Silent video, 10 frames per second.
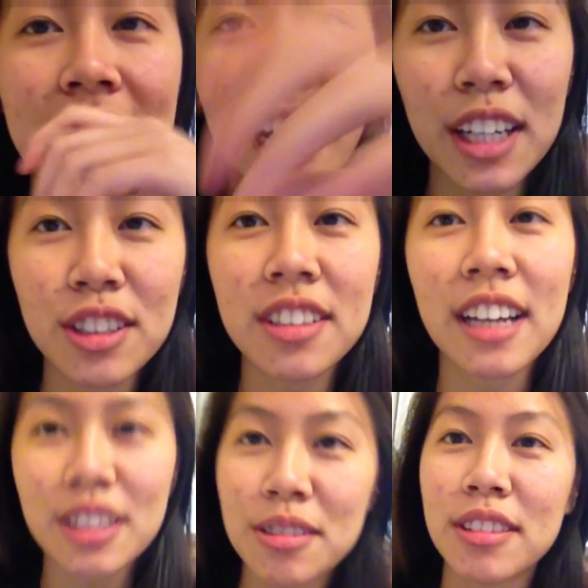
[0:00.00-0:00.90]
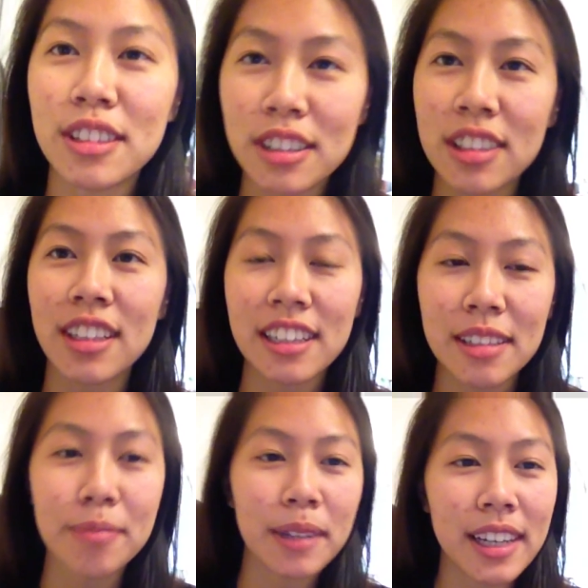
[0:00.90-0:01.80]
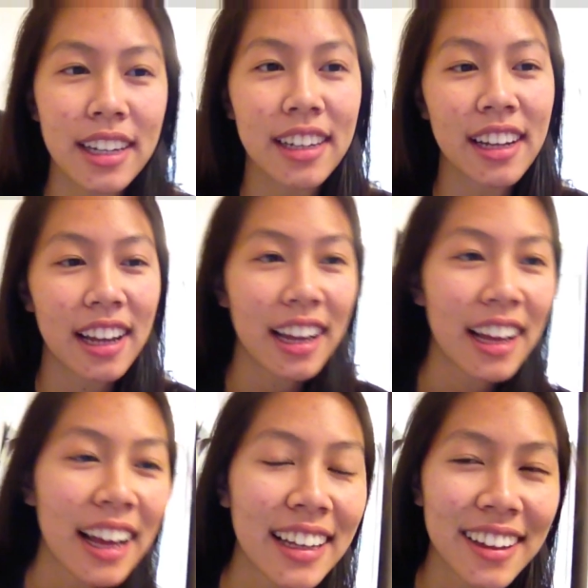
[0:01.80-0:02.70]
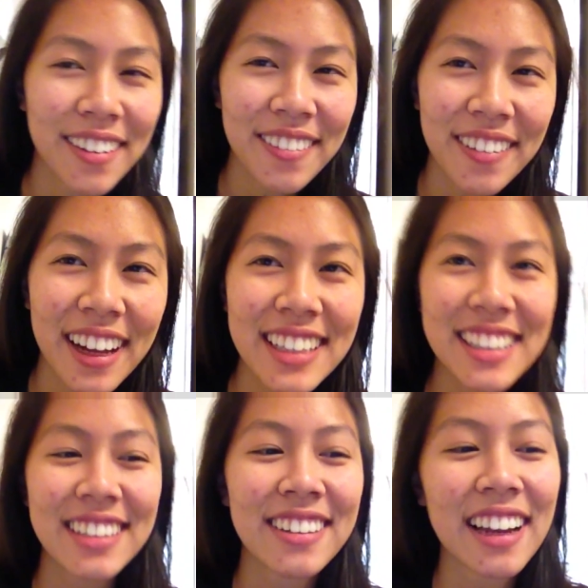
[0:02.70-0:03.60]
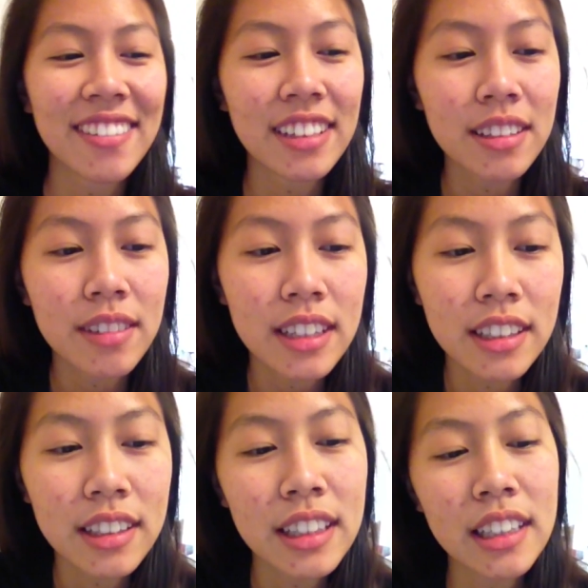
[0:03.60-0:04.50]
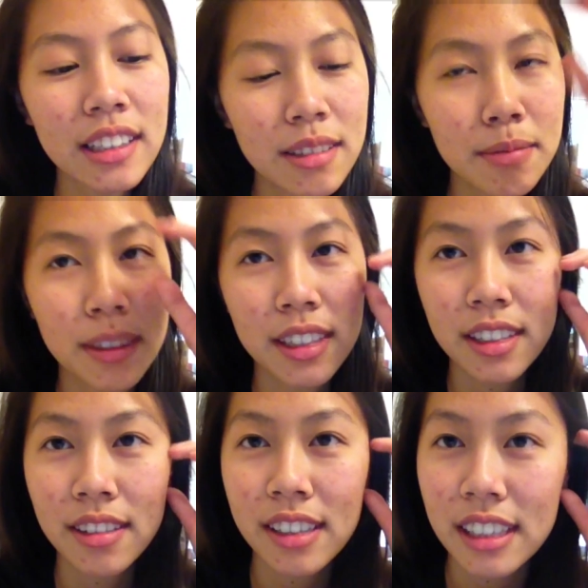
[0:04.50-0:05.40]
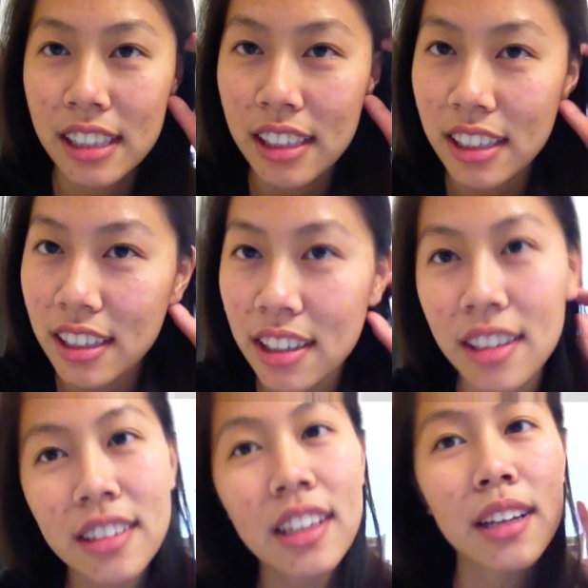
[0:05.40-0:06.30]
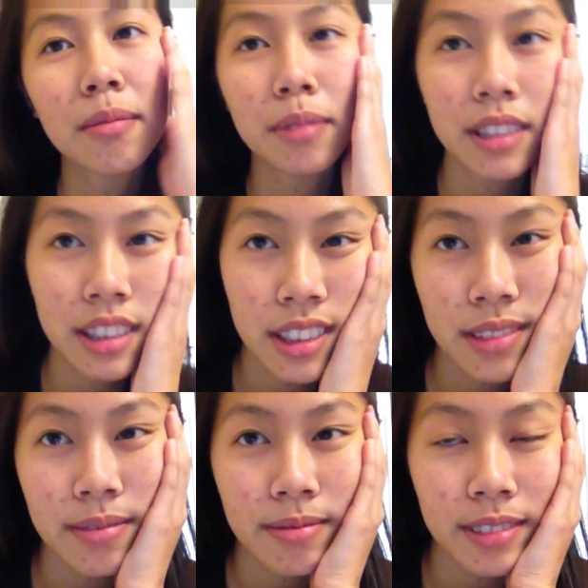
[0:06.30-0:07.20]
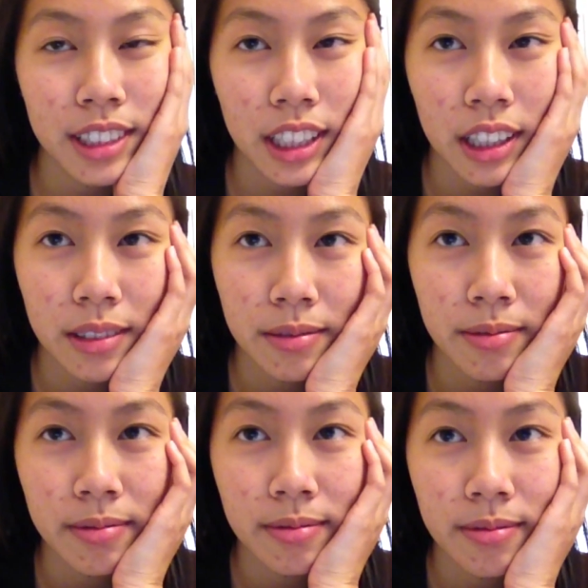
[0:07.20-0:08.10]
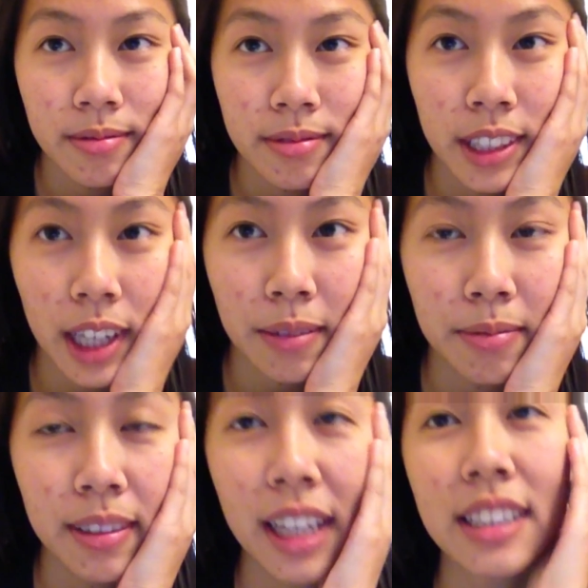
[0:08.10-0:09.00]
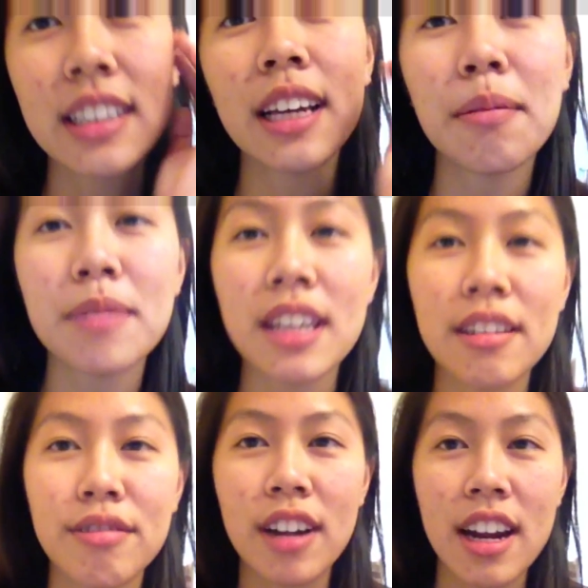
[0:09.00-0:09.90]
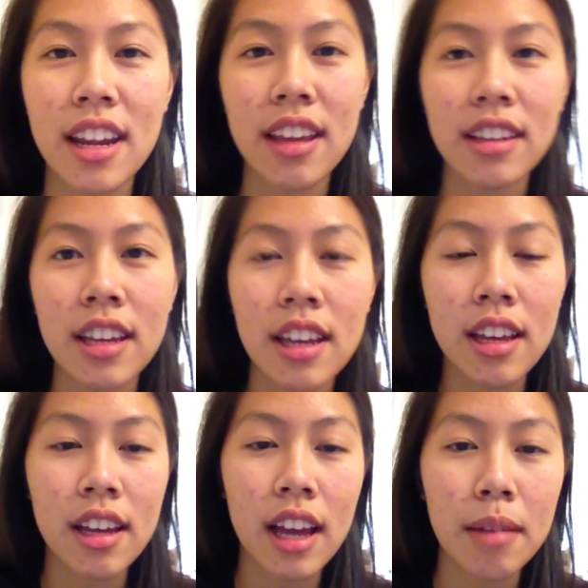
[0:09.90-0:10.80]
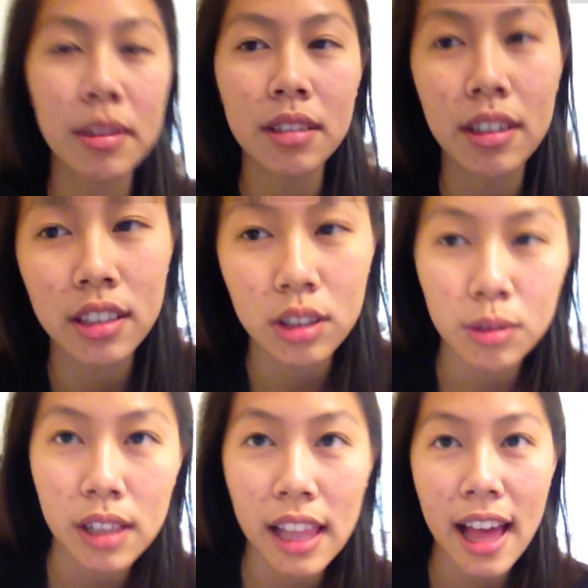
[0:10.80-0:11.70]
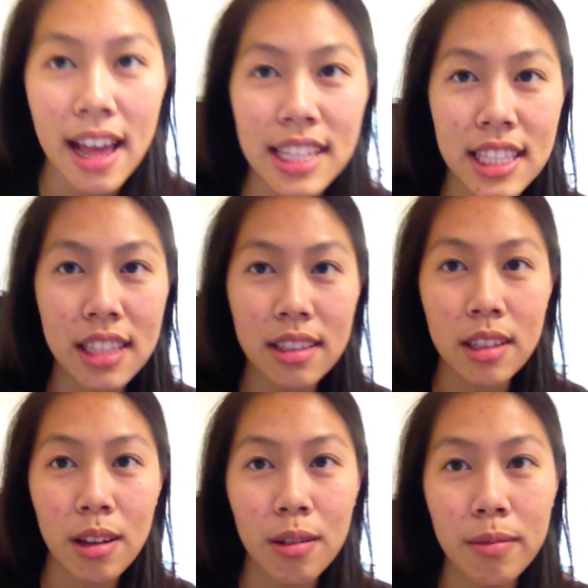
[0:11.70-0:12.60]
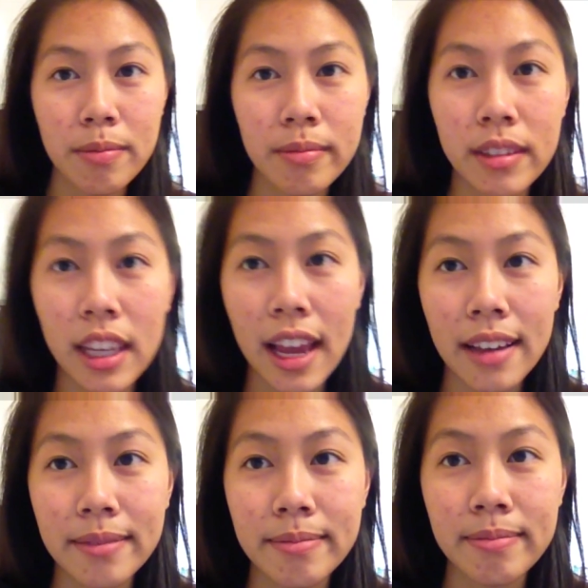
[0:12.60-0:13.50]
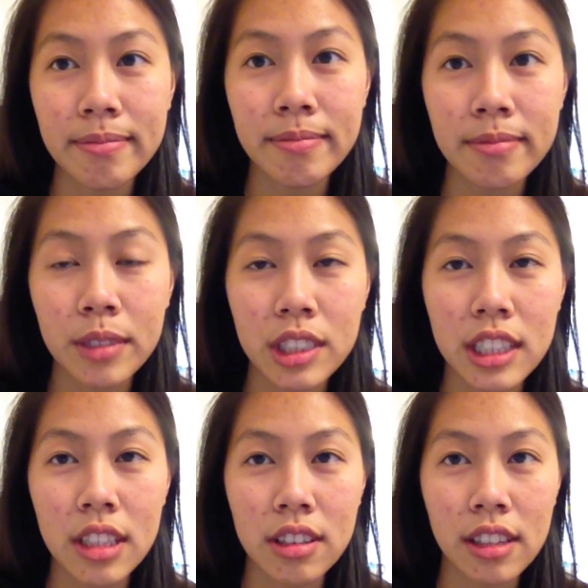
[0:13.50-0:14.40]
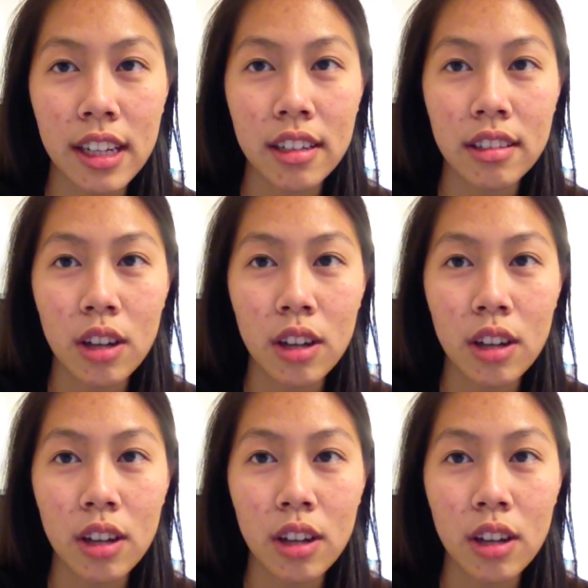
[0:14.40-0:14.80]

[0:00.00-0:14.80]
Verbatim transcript: yeah, I should I should really just study, but I don't want to, and I really want to eat, but I don't want to eat on campus. So, yep, that's the update of Friday. Emily went to class, so yeah, we'll see her later,